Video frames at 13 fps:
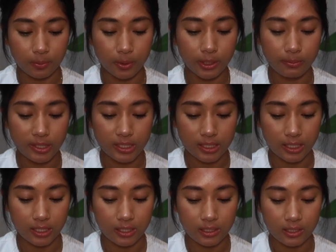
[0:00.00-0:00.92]
it pretty
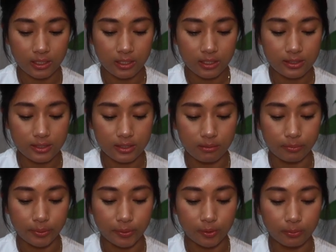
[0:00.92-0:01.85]
basic and
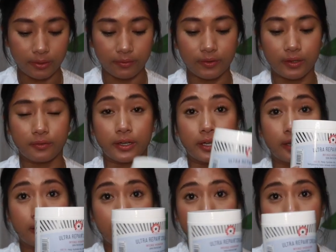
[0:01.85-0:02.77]
simple. My
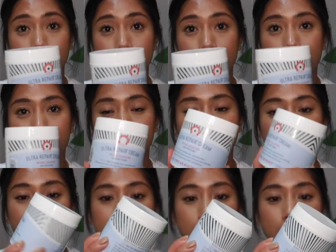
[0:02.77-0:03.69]
favorite,
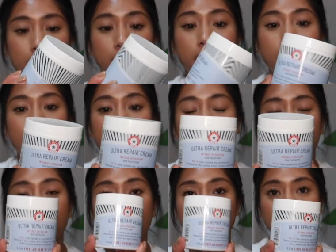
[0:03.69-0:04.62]
First Aid Beauty
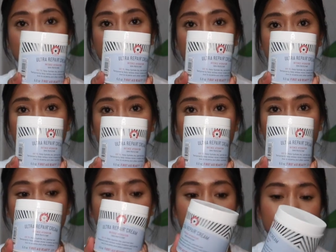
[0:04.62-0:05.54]
Ultra Repair
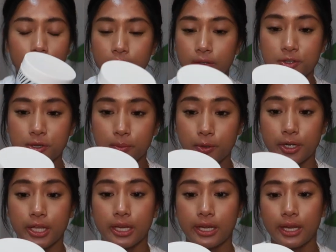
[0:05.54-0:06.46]
Cream. Use it
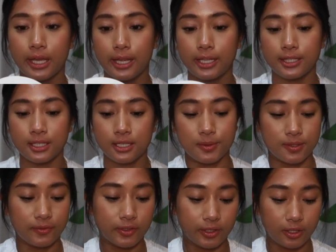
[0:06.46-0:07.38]
morning and night.
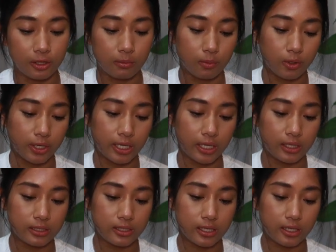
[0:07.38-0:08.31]
Specifically in the
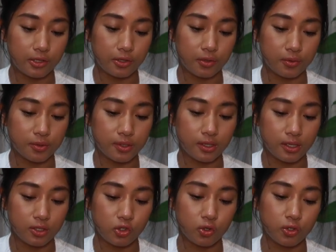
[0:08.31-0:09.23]
mornings, I use
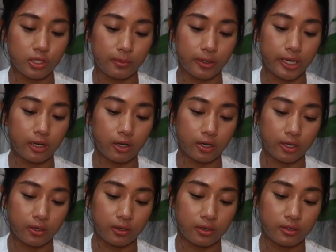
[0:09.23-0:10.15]
this Josie Maran
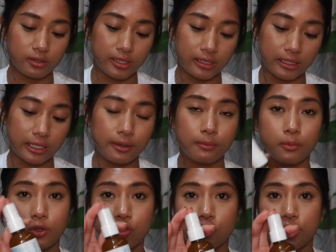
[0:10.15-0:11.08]
Argan Daily
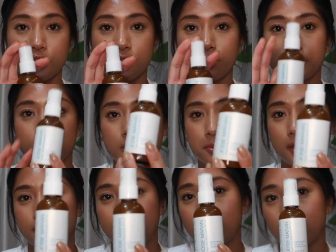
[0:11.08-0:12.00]
Moisturizer with
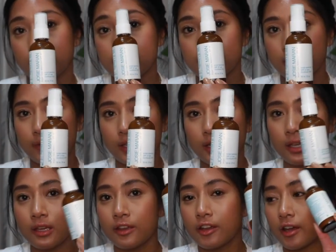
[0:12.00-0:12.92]
SPF 47.
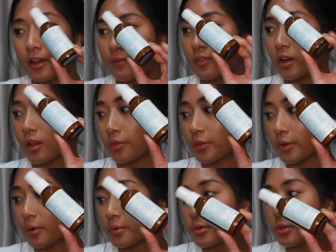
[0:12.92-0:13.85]
I've gone
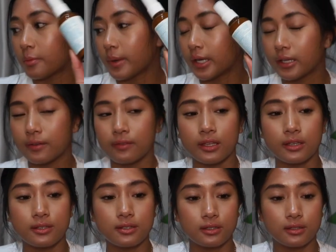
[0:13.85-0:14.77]
through so many of
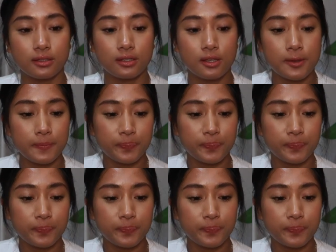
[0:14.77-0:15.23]
these. It's